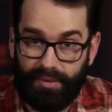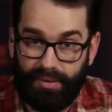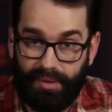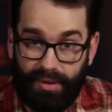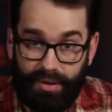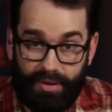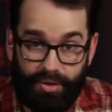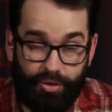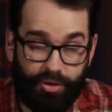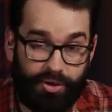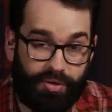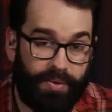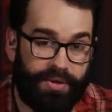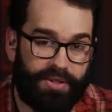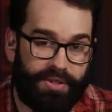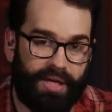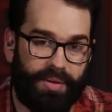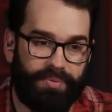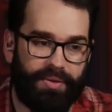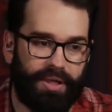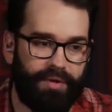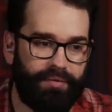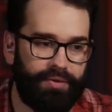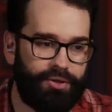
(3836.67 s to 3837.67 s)
It used to be
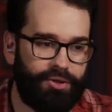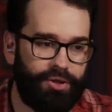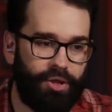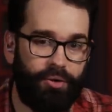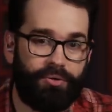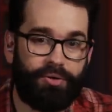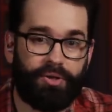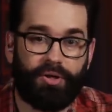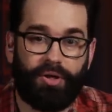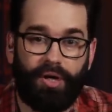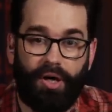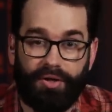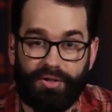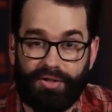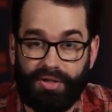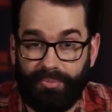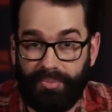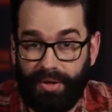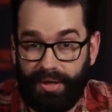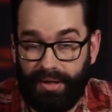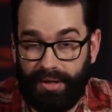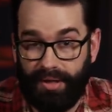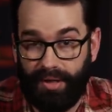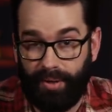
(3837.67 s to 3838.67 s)
something of a joke to call
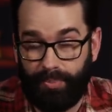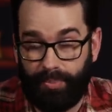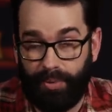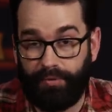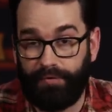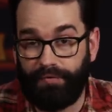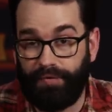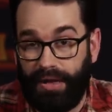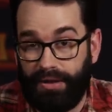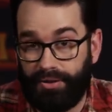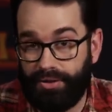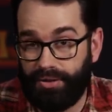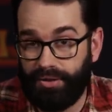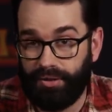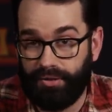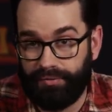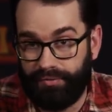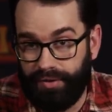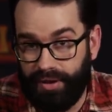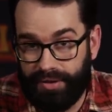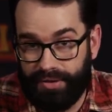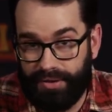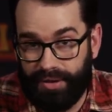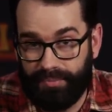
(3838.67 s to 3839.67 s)
somebody a professional
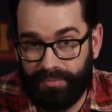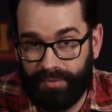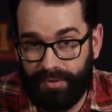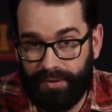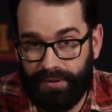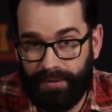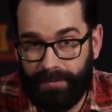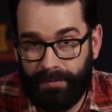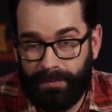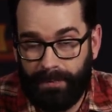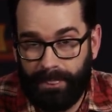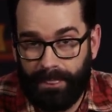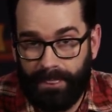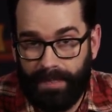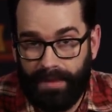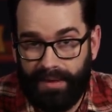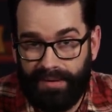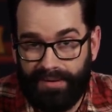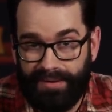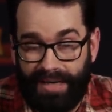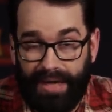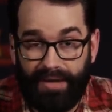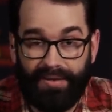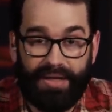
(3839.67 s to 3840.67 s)
victim.
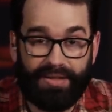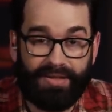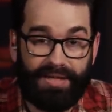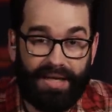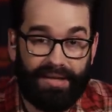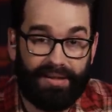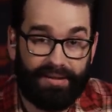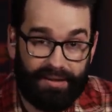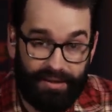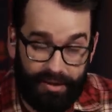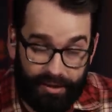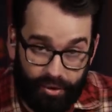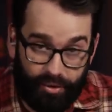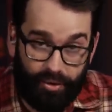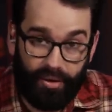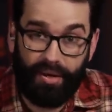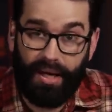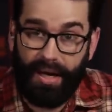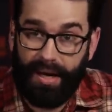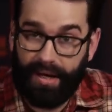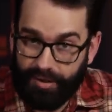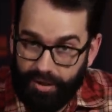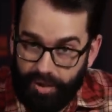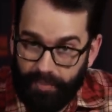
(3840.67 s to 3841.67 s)
Now that's a literal
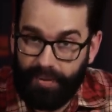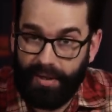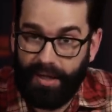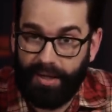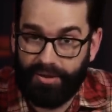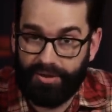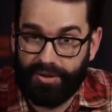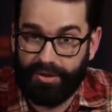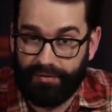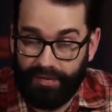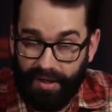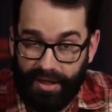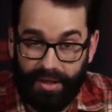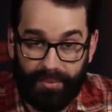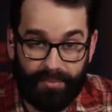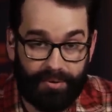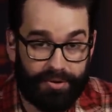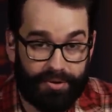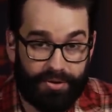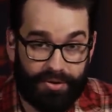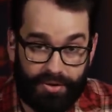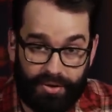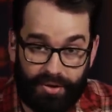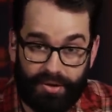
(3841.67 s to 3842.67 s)
occupation
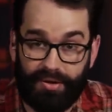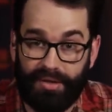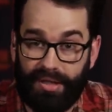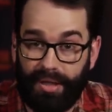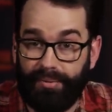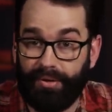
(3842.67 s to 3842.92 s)
available to certain